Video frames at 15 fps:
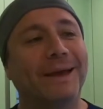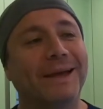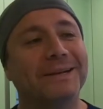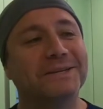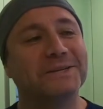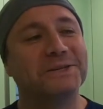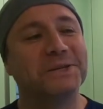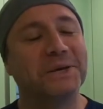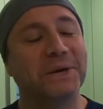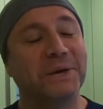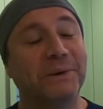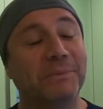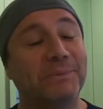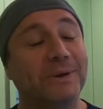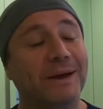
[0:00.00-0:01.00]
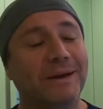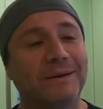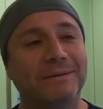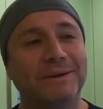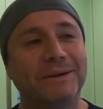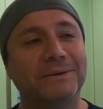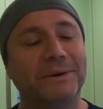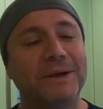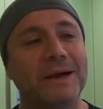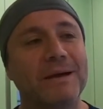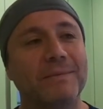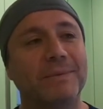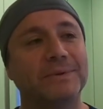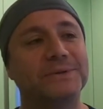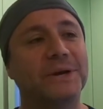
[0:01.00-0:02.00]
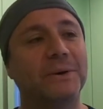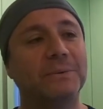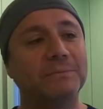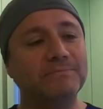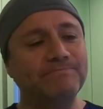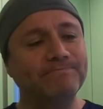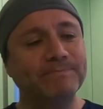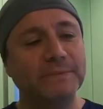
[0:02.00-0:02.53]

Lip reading: yeah, here I am. So